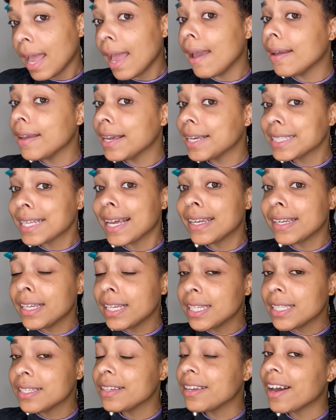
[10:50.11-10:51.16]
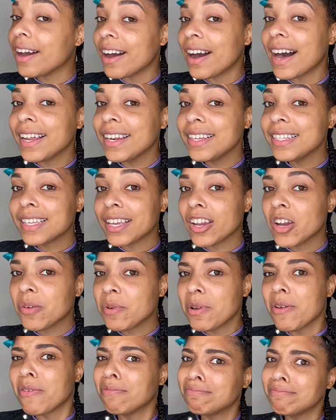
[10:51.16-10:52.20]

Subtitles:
And yes, I did, y'all, I detangled.